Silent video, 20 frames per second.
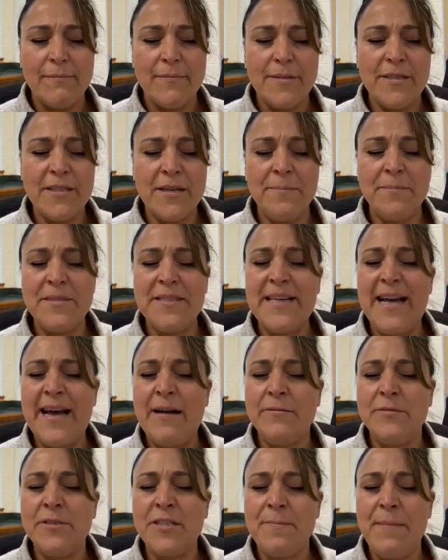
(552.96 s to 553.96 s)
Some
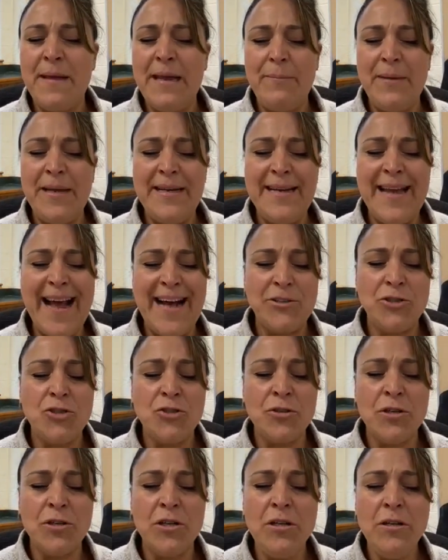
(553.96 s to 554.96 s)
sounds may be
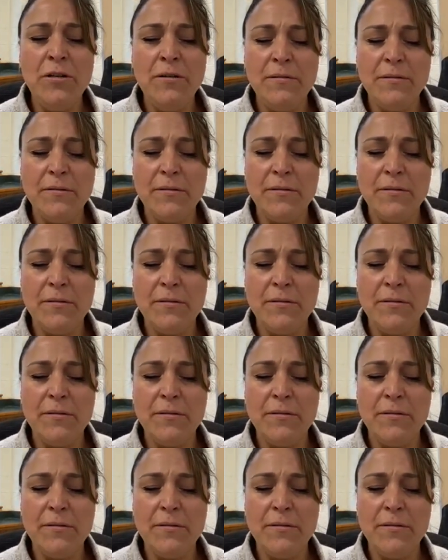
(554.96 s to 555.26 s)
natural.